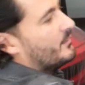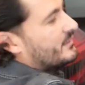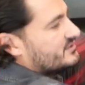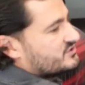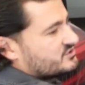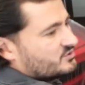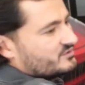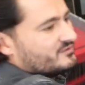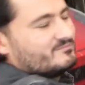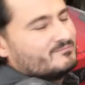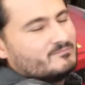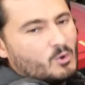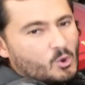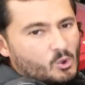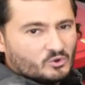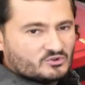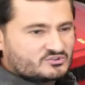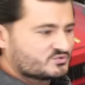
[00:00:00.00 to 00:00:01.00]
it sort of
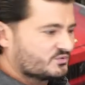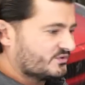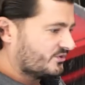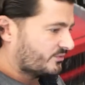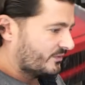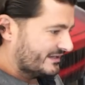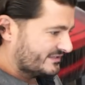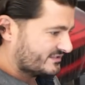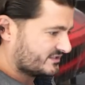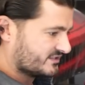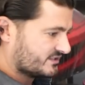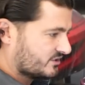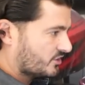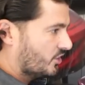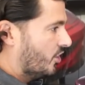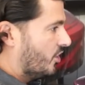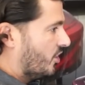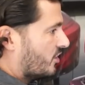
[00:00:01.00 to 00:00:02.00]
molds with the rest of the
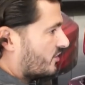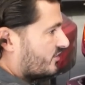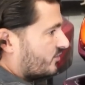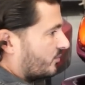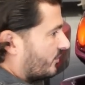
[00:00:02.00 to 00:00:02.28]
car. The